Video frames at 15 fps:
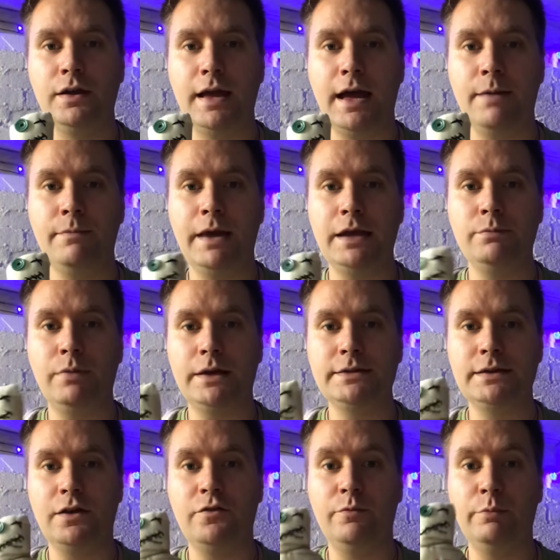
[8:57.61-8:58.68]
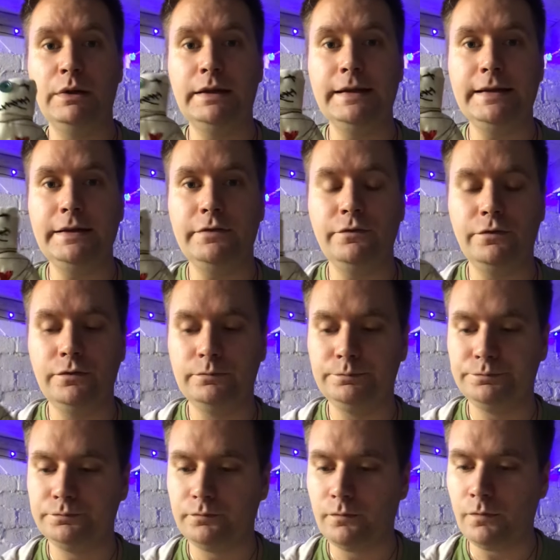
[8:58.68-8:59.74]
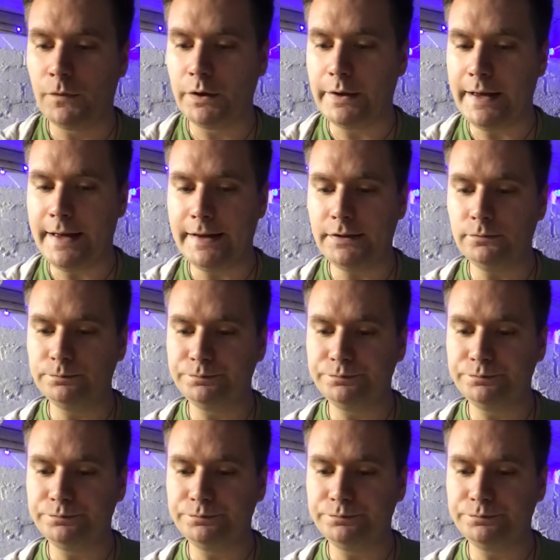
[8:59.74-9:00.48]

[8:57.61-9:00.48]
and made myself believe, okay?